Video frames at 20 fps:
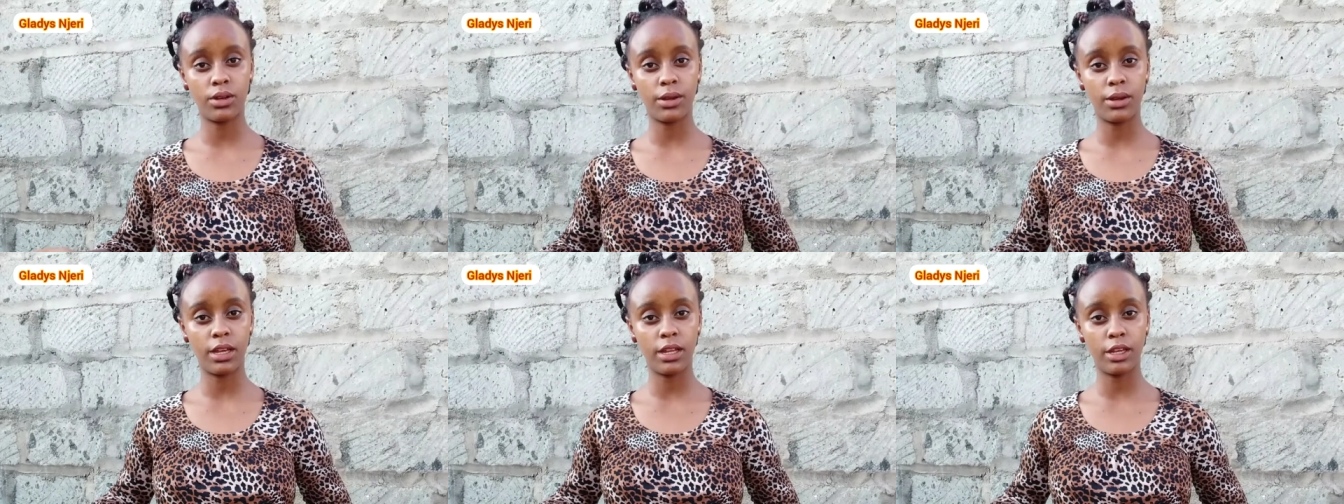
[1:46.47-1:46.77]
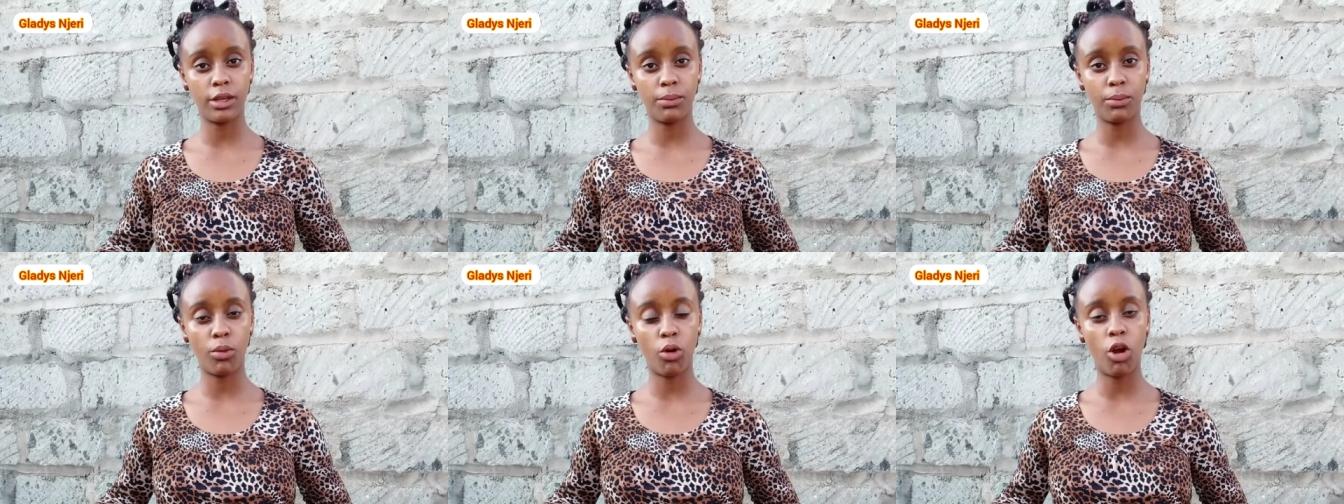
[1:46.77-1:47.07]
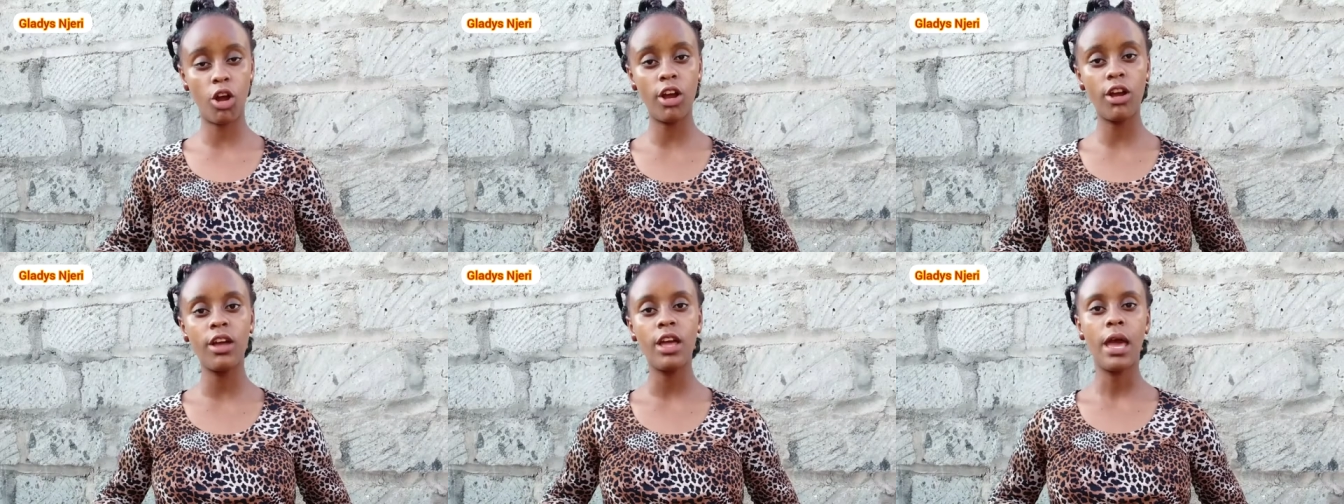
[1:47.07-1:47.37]

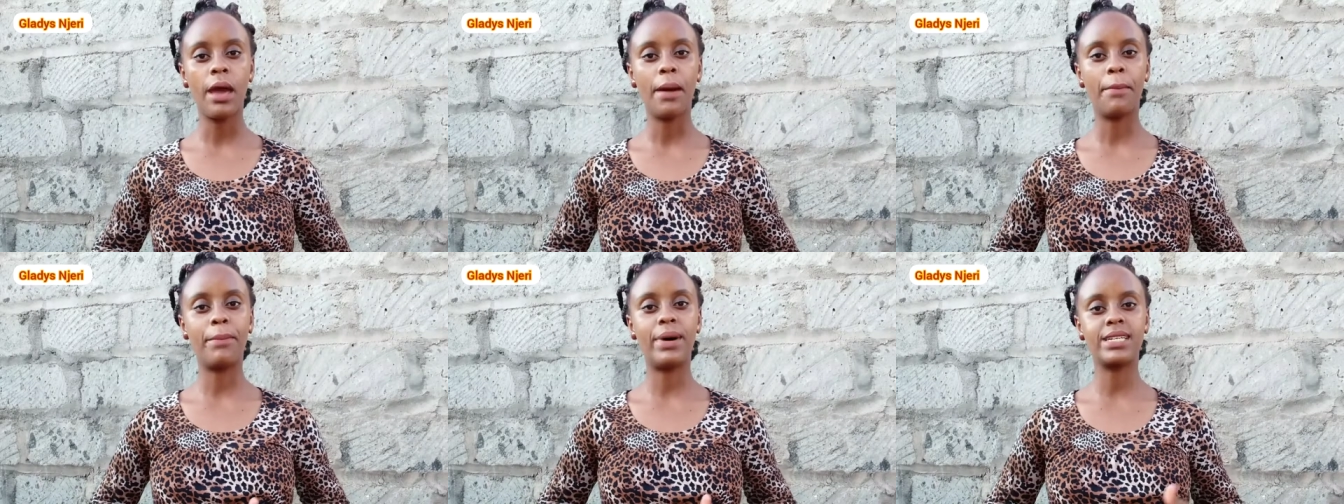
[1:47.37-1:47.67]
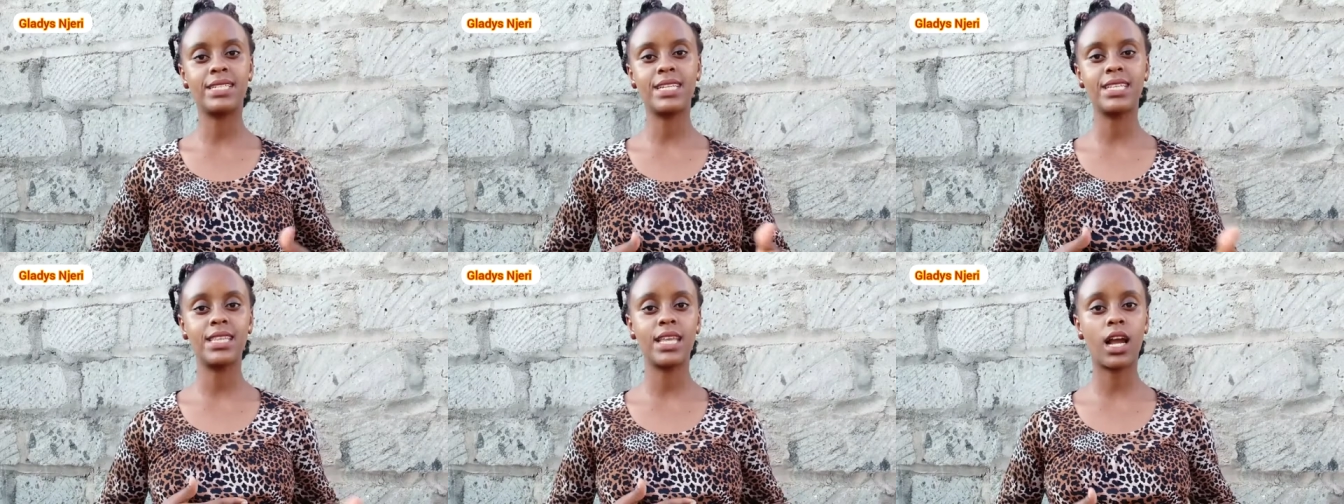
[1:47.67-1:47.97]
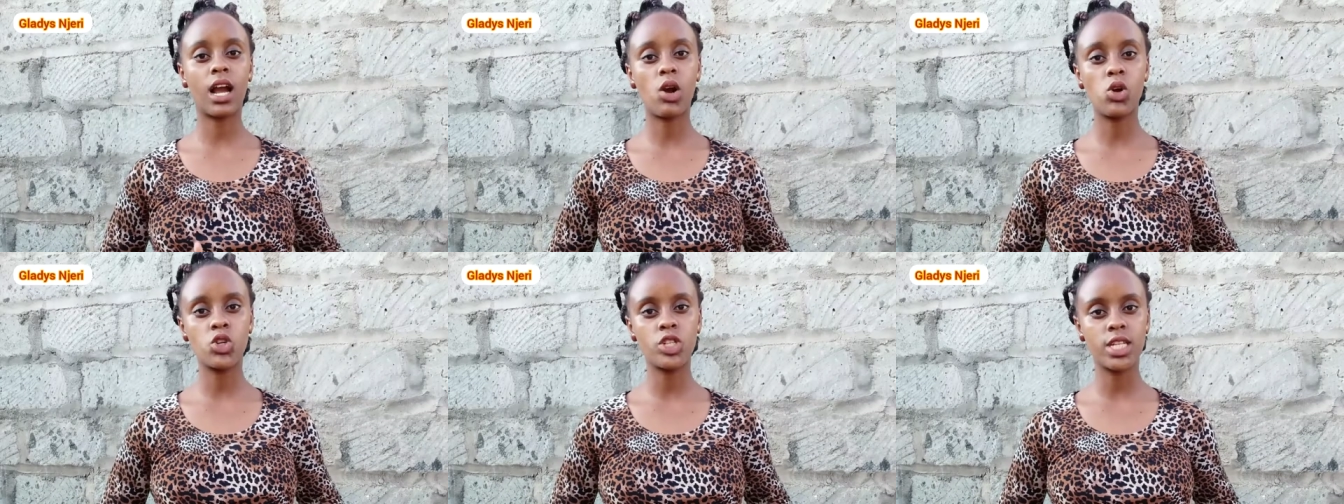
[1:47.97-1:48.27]
anymore, but in the
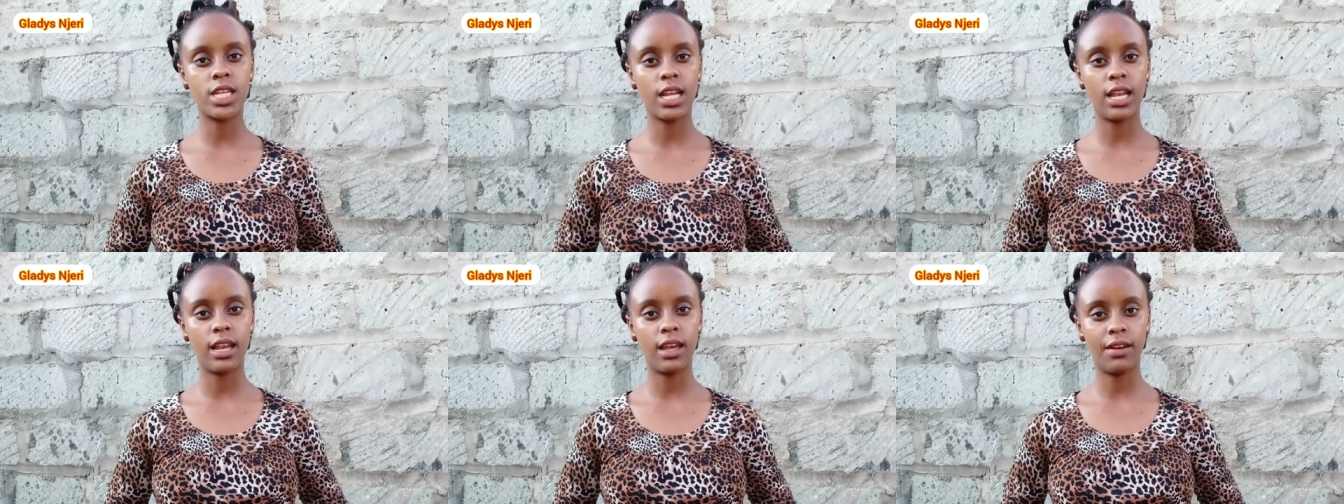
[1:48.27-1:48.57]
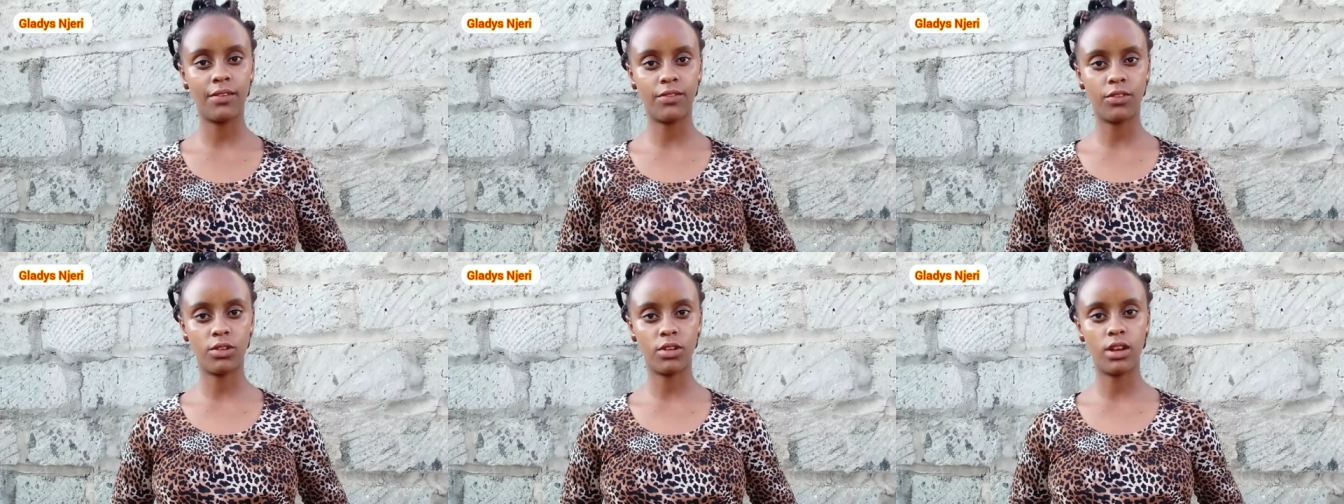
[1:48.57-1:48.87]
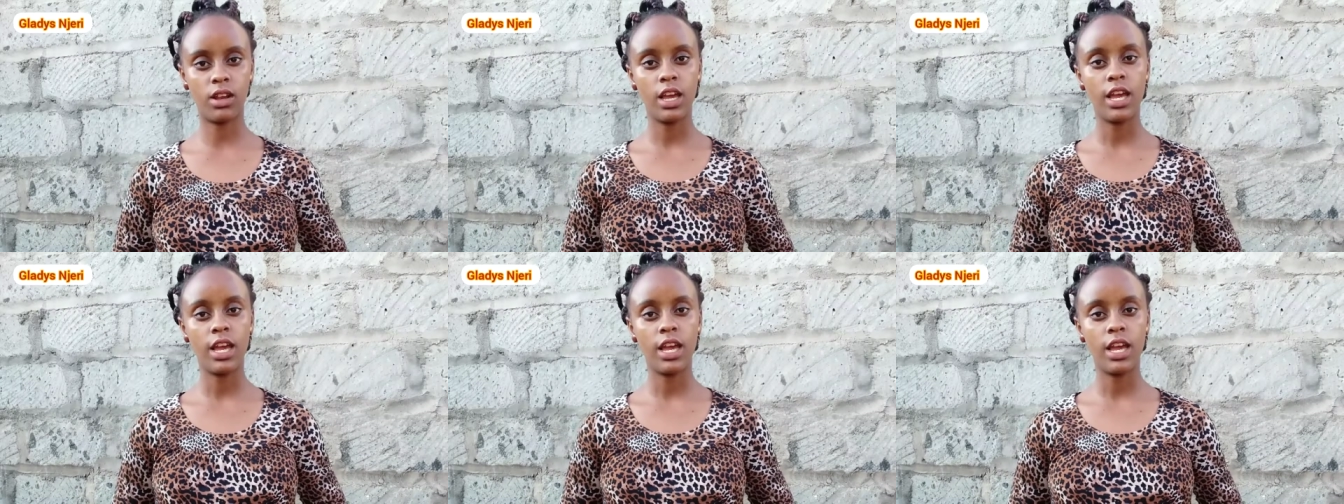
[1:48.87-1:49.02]
county level.